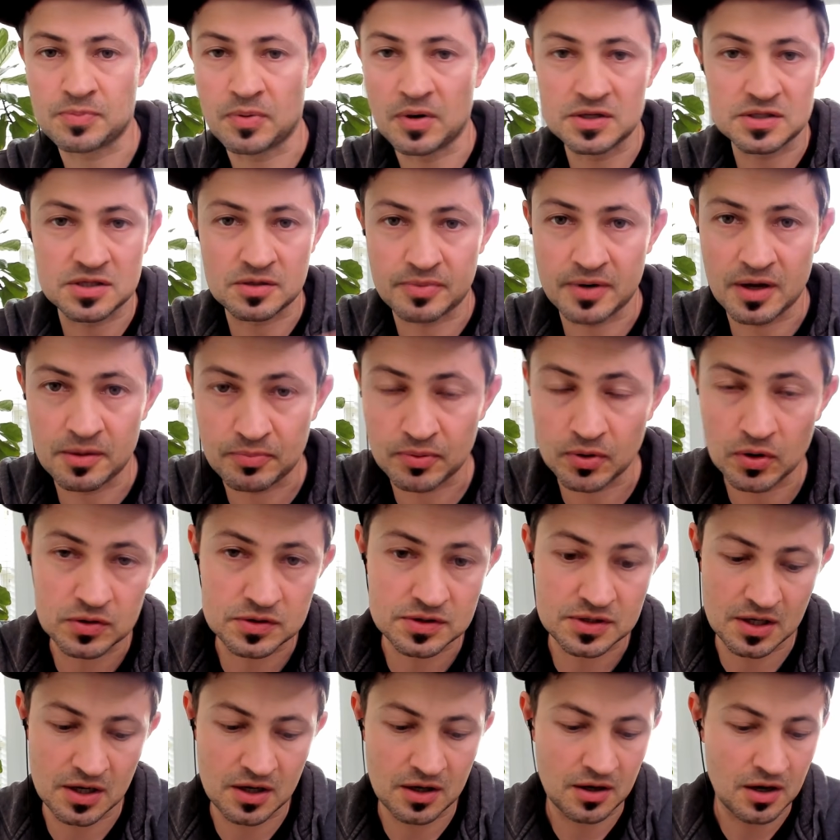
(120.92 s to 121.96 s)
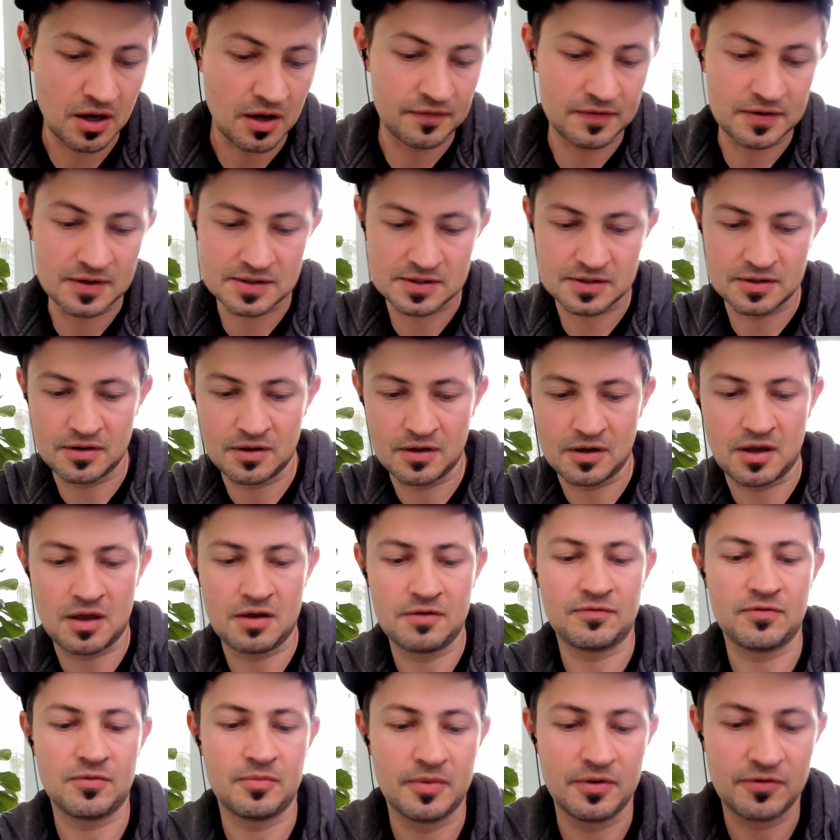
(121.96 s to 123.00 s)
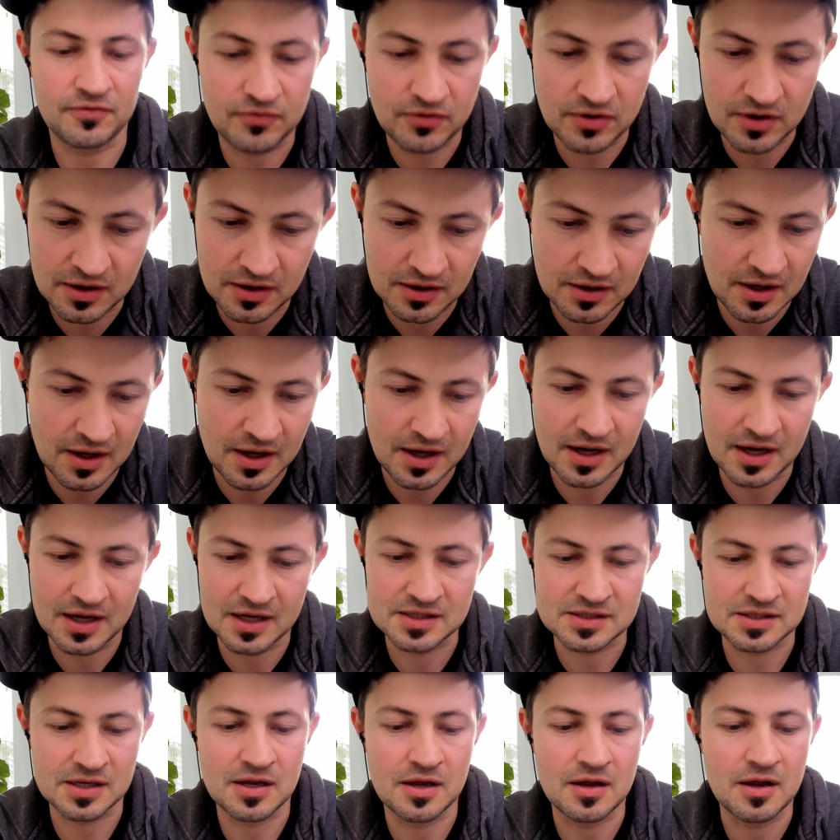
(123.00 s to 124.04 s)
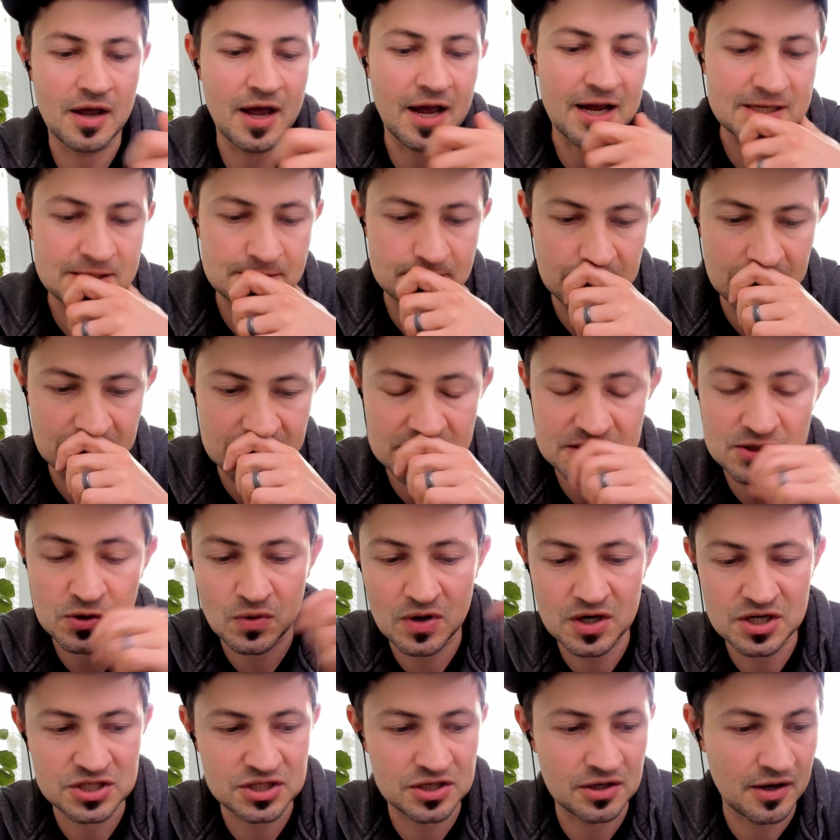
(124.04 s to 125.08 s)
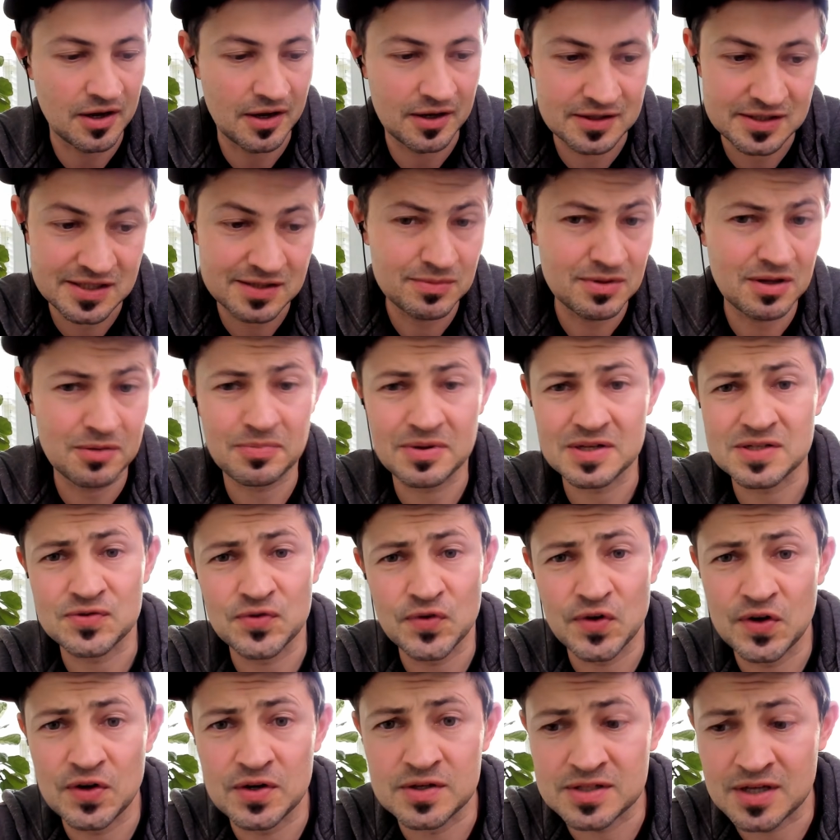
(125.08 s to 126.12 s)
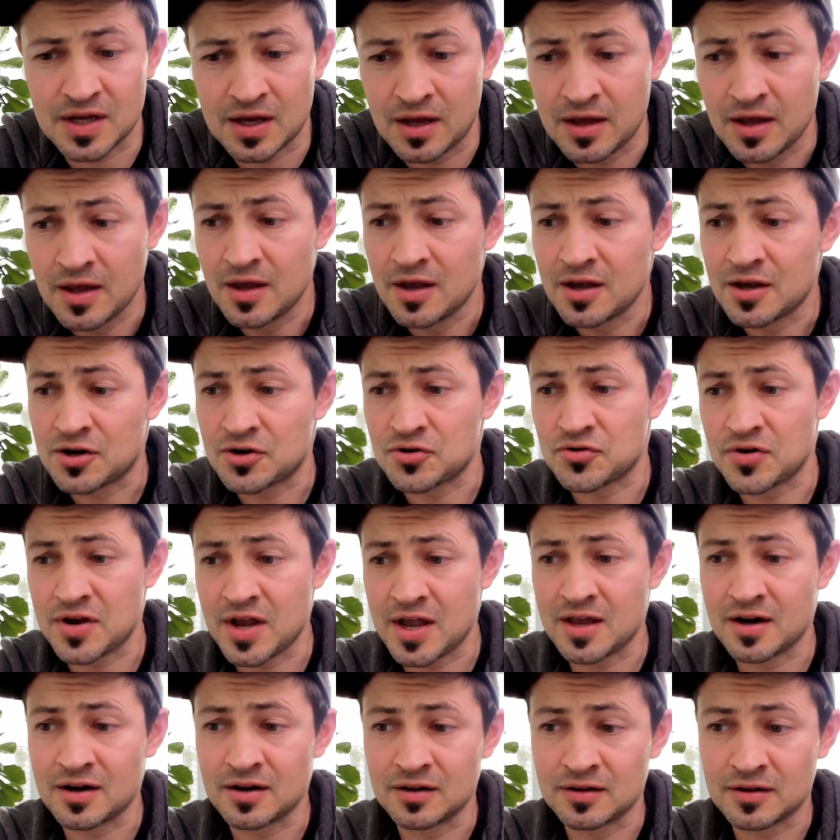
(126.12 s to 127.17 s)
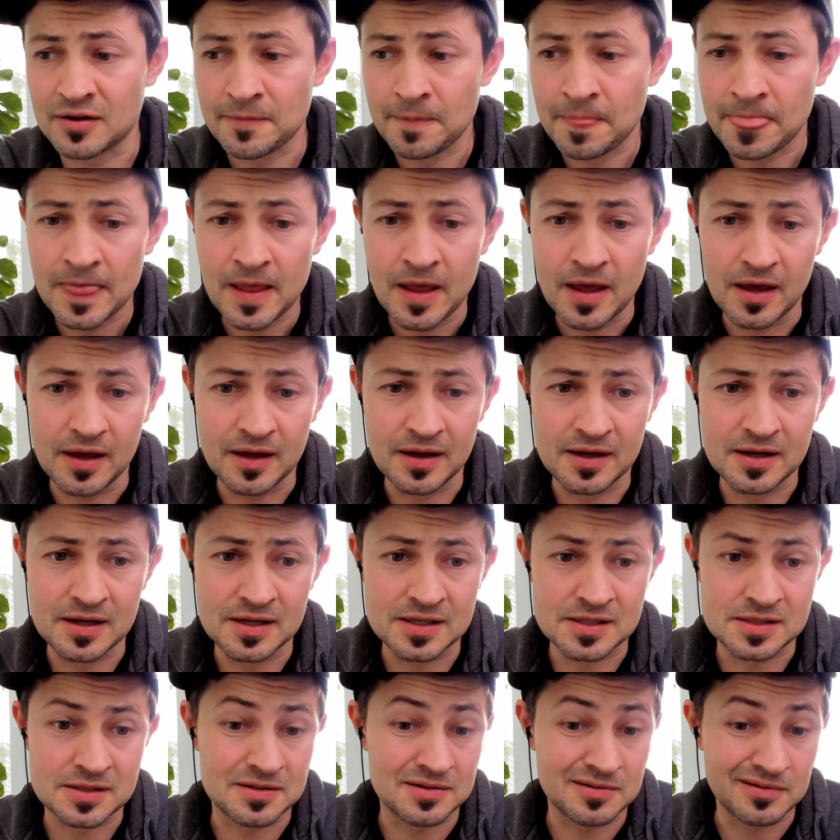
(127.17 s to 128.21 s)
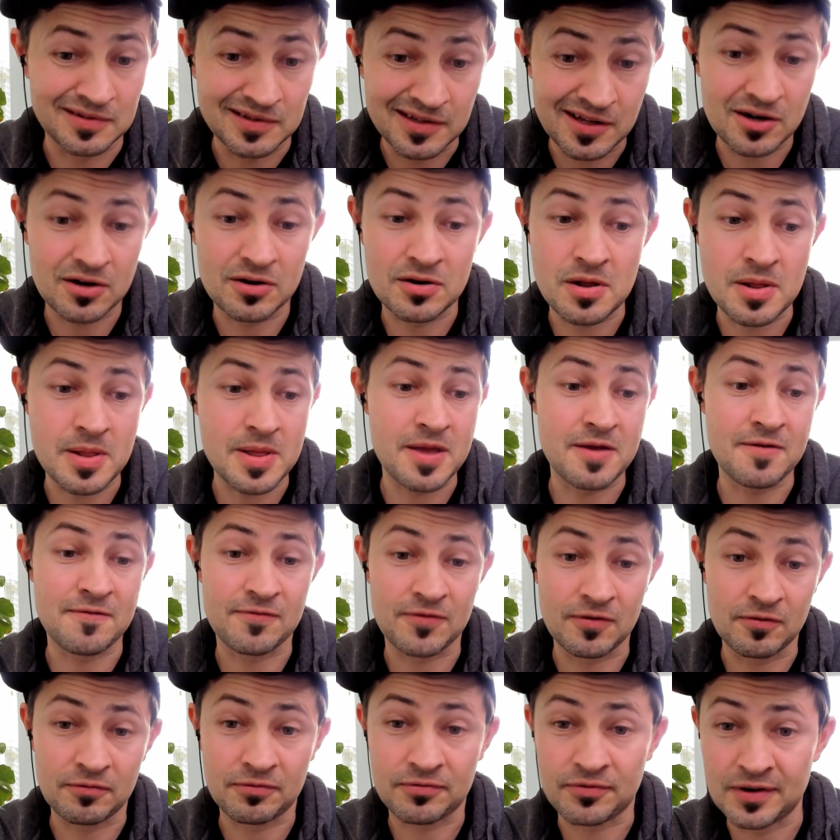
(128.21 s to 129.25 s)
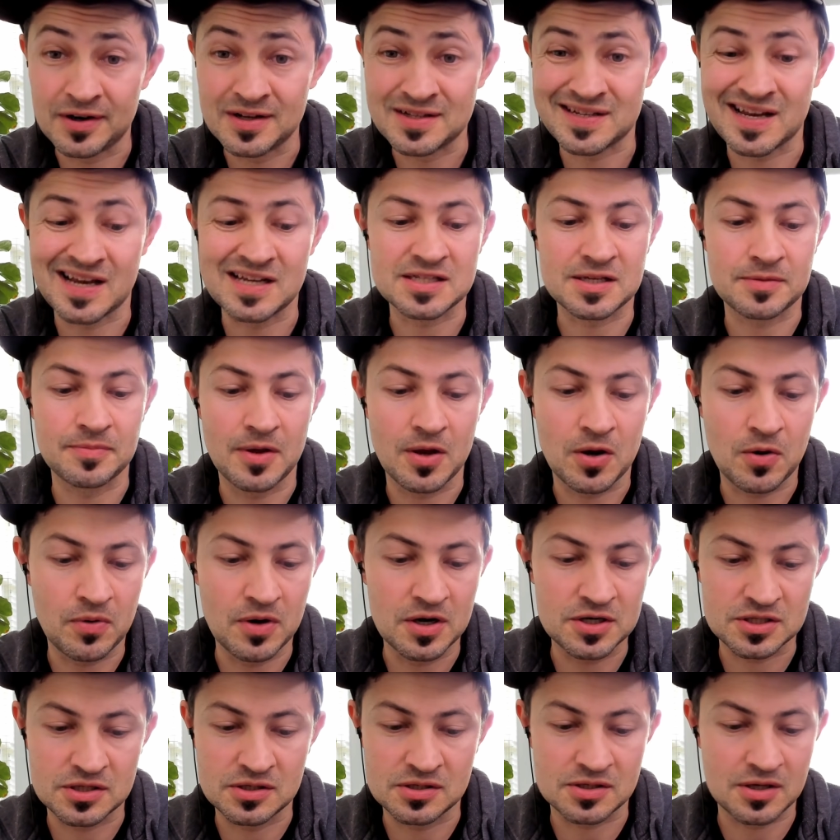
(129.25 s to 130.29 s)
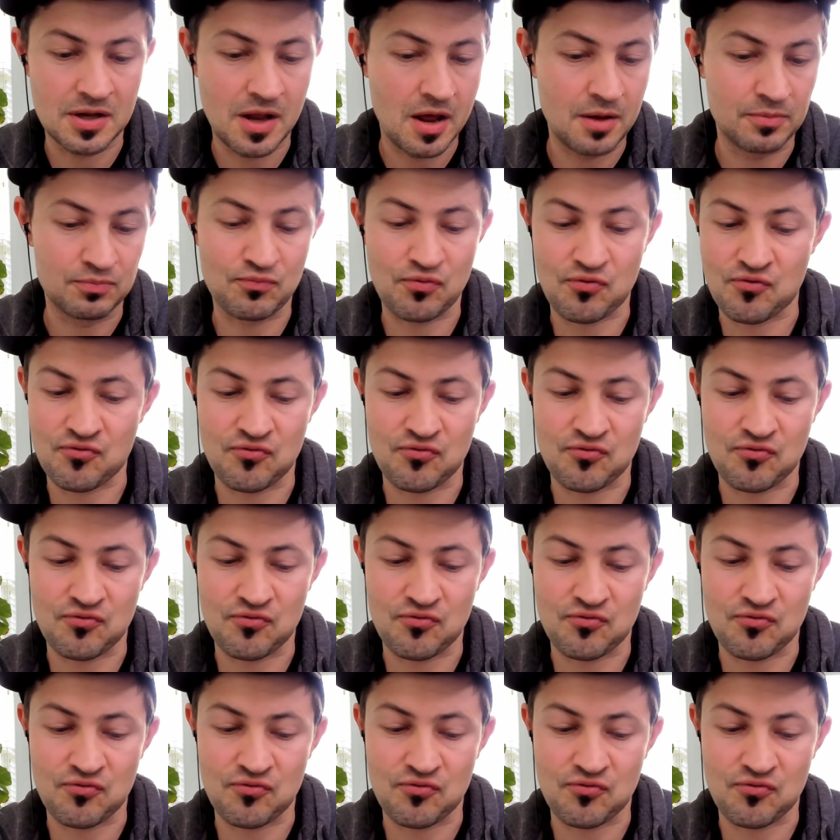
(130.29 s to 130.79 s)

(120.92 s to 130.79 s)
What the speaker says: sponsored by Proton. Obviously, it came from my friend as he asked me this question, and some of the best videos I created is literally from friends asking me questions, and I